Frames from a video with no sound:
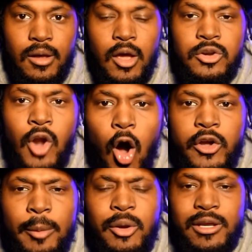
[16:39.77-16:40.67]
No
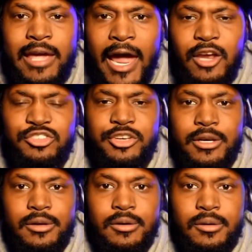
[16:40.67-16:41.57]

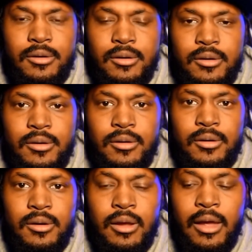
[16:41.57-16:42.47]
communication.
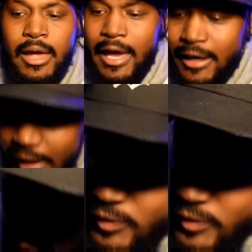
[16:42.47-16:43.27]
And even with